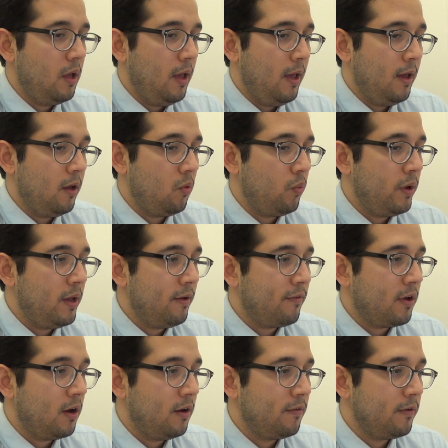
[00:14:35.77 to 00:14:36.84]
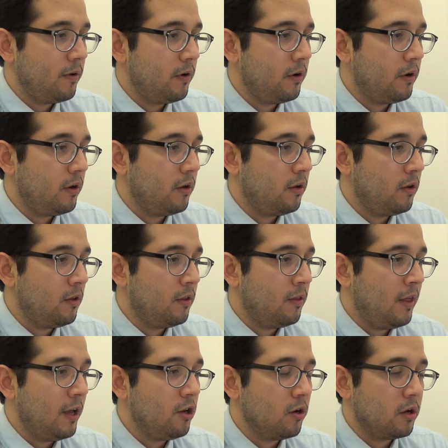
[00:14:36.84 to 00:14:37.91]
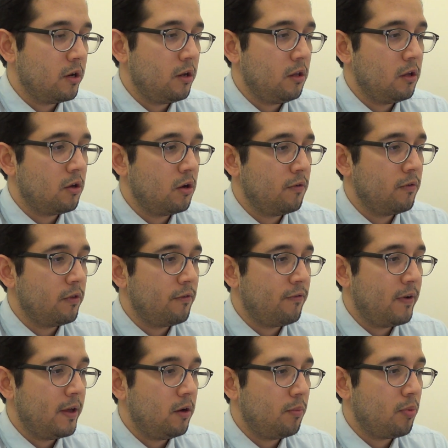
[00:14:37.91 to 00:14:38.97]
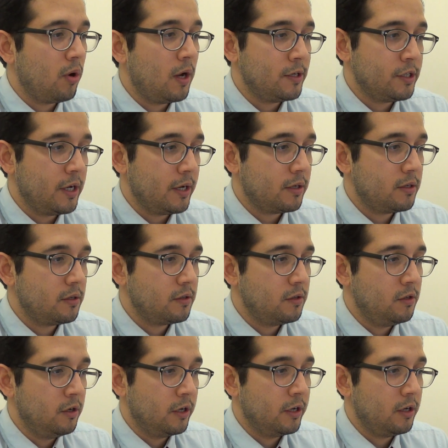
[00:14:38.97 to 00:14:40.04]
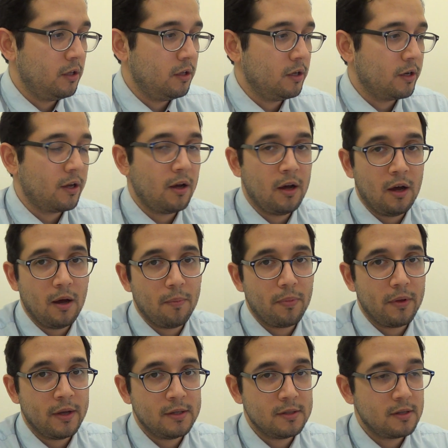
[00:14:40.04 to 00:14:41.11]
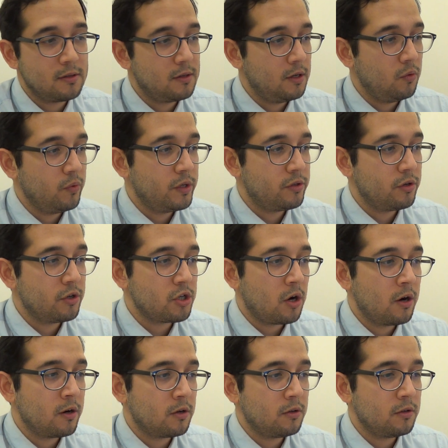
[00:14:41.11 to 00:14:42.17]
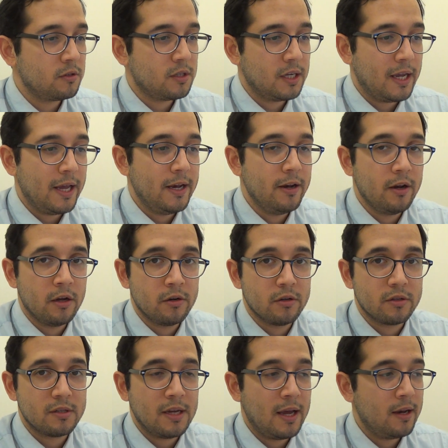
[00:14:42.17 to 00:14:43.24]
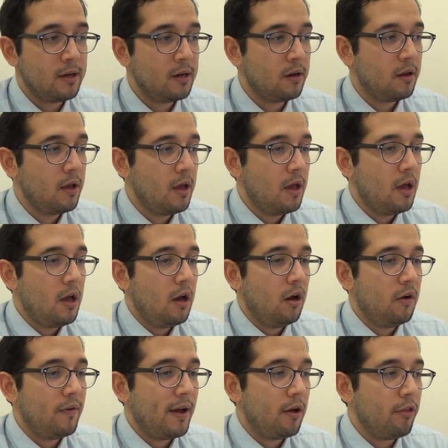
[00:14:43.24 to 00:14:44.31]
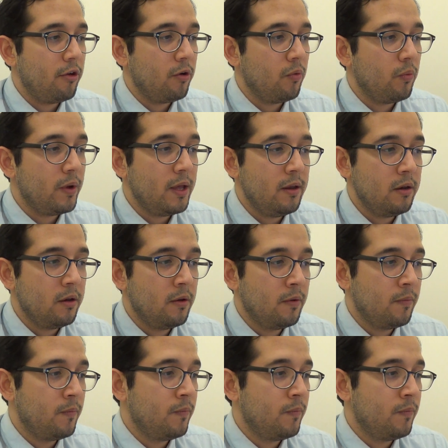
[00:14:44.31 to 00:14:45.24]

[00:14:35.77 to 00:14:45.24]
and we have covered that you're going to look over the final project, you're going to look up existing research articles to gain an understanding of how they're written.